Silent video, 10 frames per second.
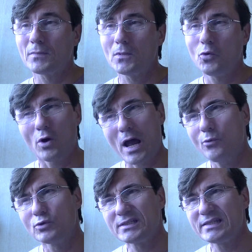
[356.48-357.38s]
or I
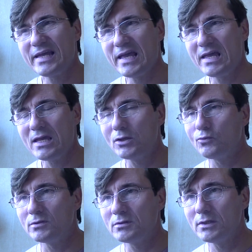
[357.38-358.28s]
would say it
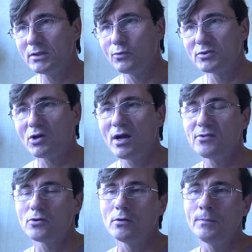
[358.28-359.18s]
was
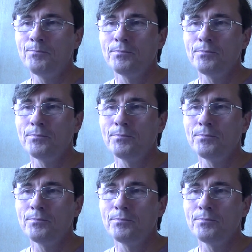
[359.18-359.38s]
rather